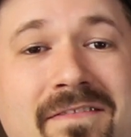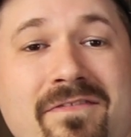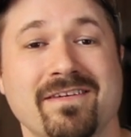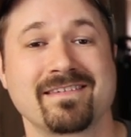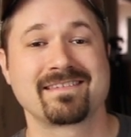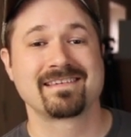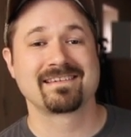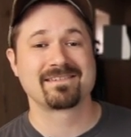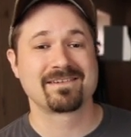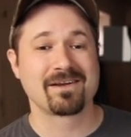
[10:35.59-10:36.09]
And
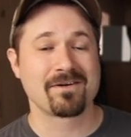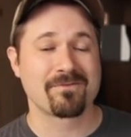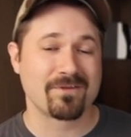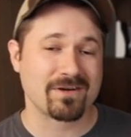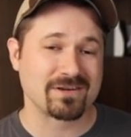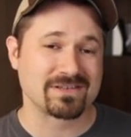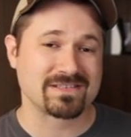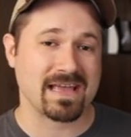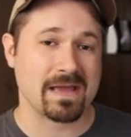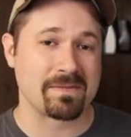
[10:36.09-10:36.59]
this is your
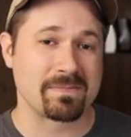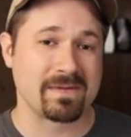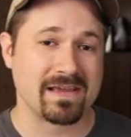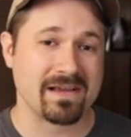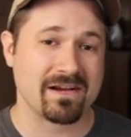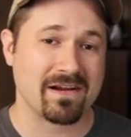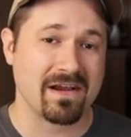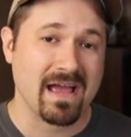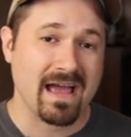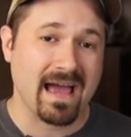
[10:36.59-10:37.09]
first time
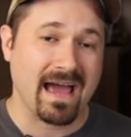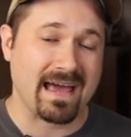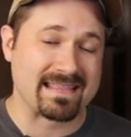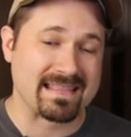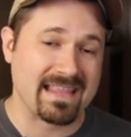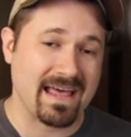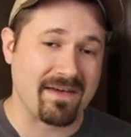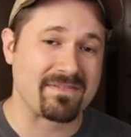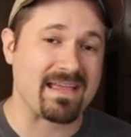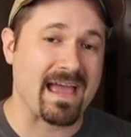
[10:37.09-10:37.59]
here, I'd
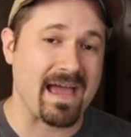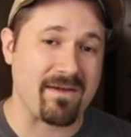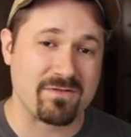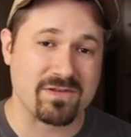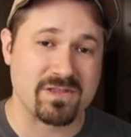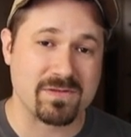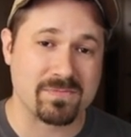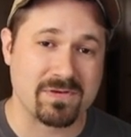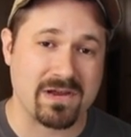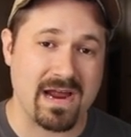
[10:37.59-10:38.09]
love to have you
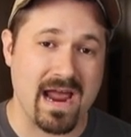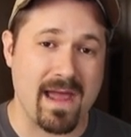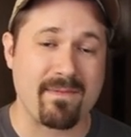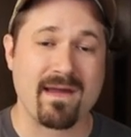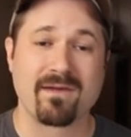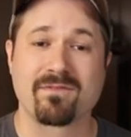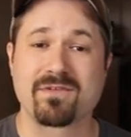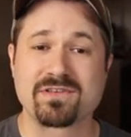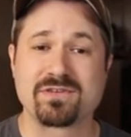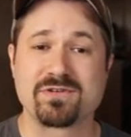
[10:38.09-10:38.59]
subscribe.
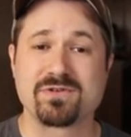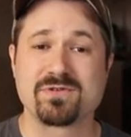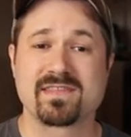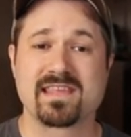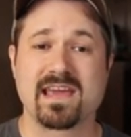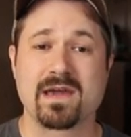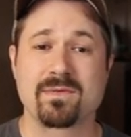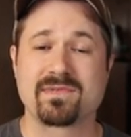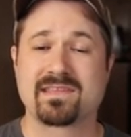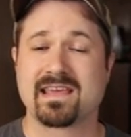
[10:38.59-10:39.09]
Every
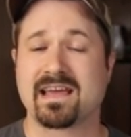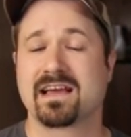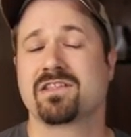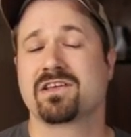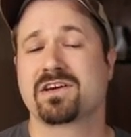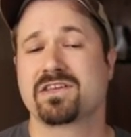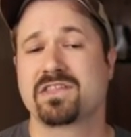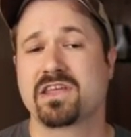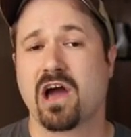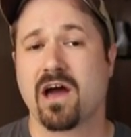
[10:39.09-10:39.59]
Tuesday, we take a
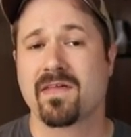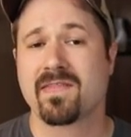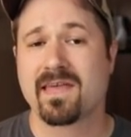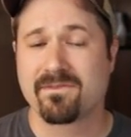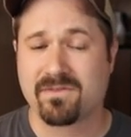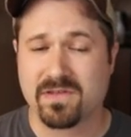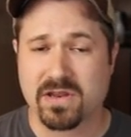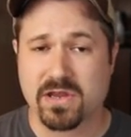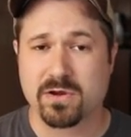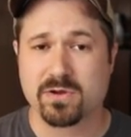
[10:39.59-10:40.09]
look at the
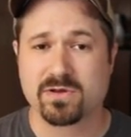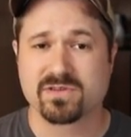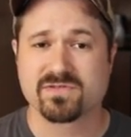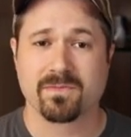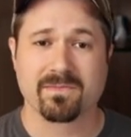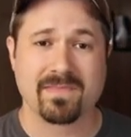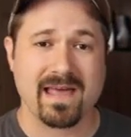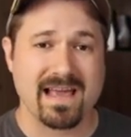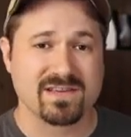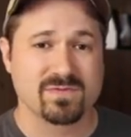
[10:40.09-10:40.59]
online video news
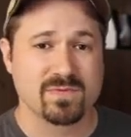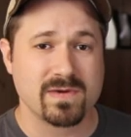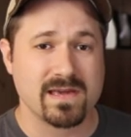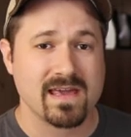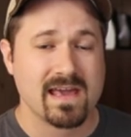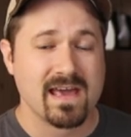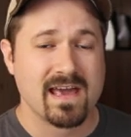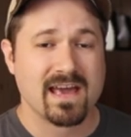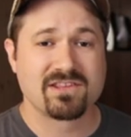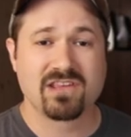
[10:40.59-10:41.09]
from last
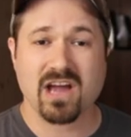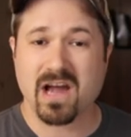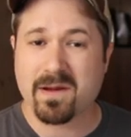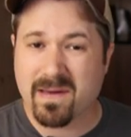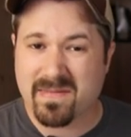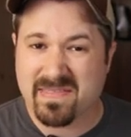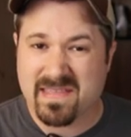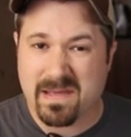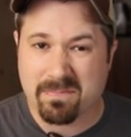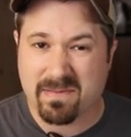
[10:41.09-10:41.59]
week and talk
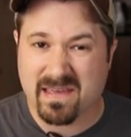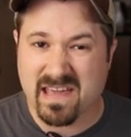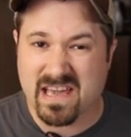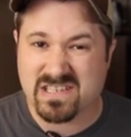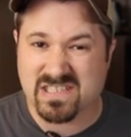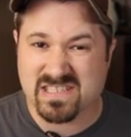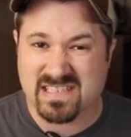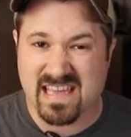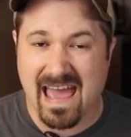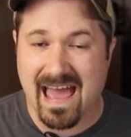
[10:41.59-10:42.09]
about the
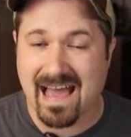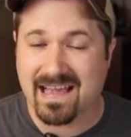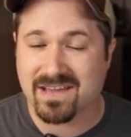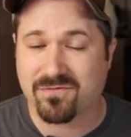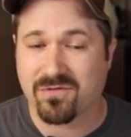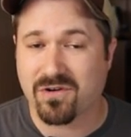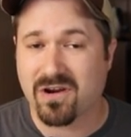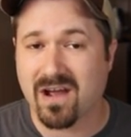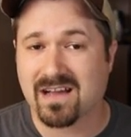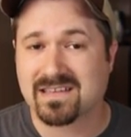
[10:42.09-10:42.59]
implications it has
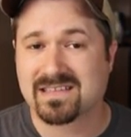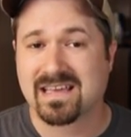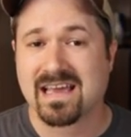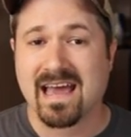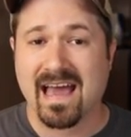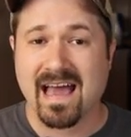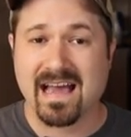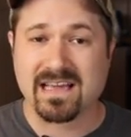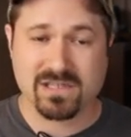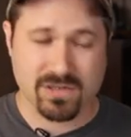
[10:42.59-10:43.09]
for us
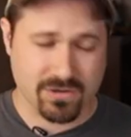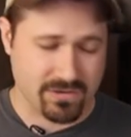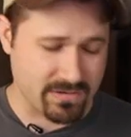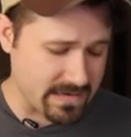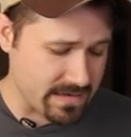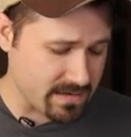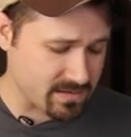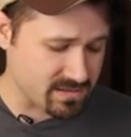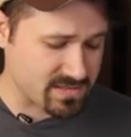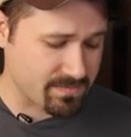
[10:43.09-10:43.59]
as
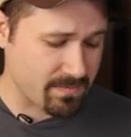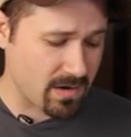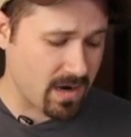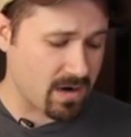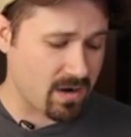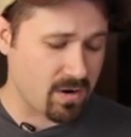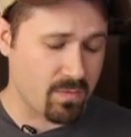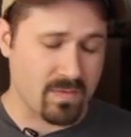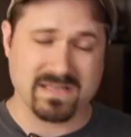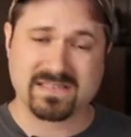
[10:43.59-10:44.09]
creators.
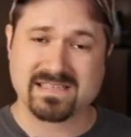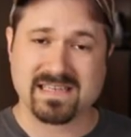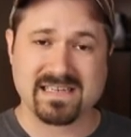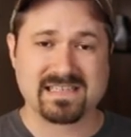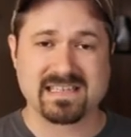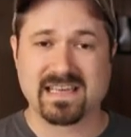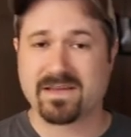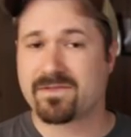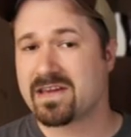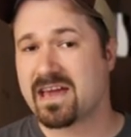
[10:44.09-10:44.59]
Tomorrow, Wednesdays,
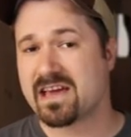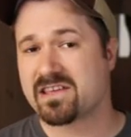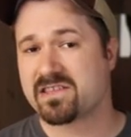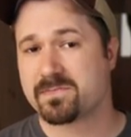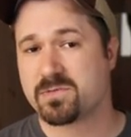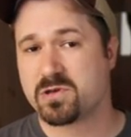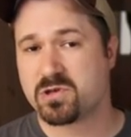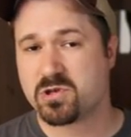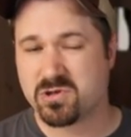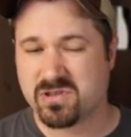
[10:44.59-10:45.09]
to give you guys
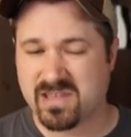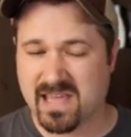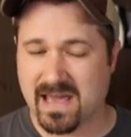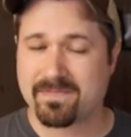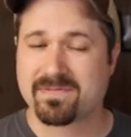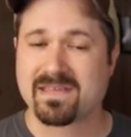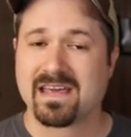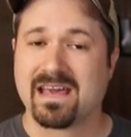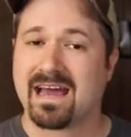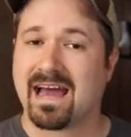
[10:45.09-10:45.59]
some YouTube tips,